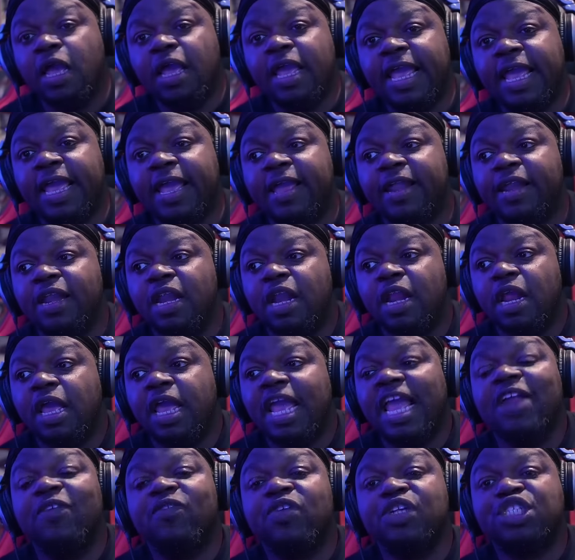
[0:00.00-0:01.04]
and
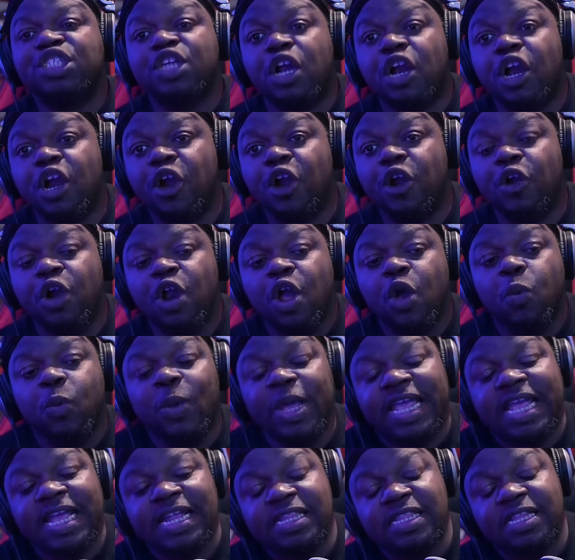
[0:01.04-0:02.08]
in return, we
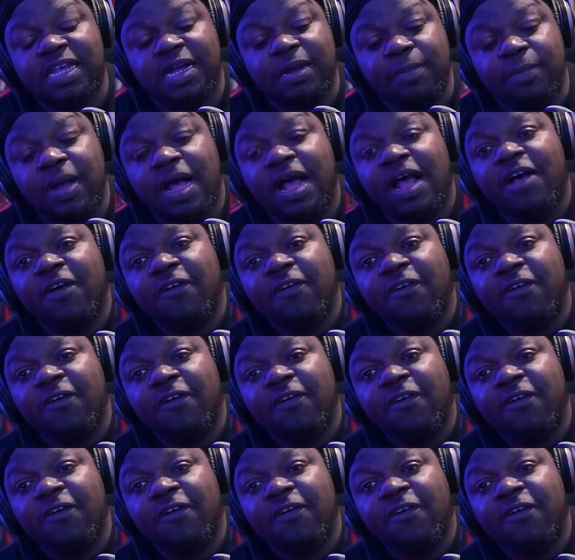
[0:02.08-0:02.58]
get them